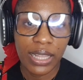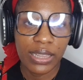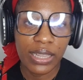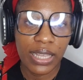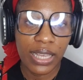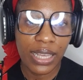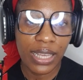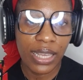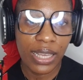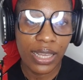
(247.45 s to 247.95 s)

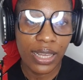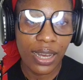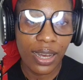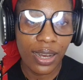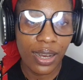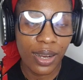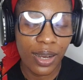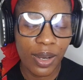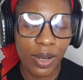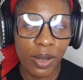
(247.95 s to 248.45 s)
the
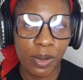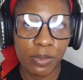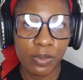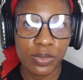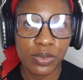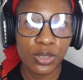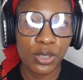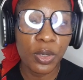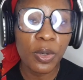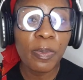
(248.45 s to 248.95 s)
um,
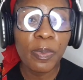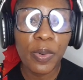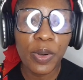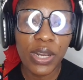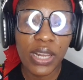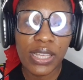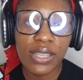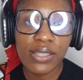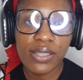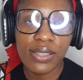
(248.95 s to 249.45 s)
two
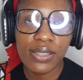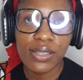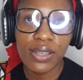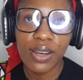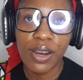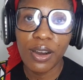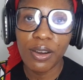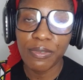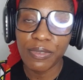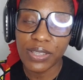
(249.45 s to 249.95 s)
police
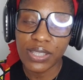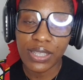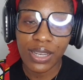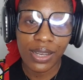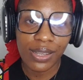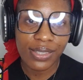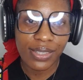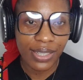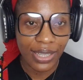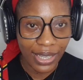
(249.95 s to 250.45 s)

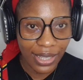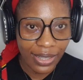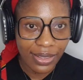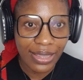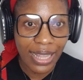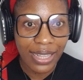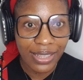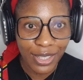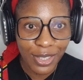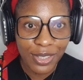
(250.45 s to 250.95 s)
officers
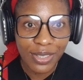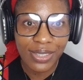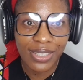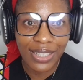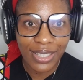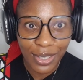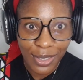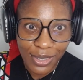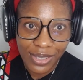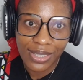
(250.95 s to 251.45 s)
that just they
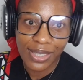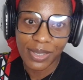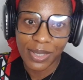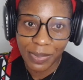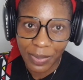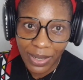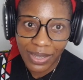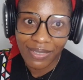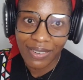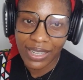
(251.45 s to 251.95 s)
just
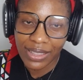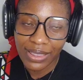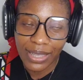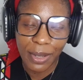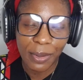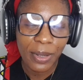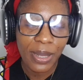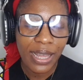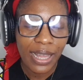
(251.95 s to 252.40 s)
display right now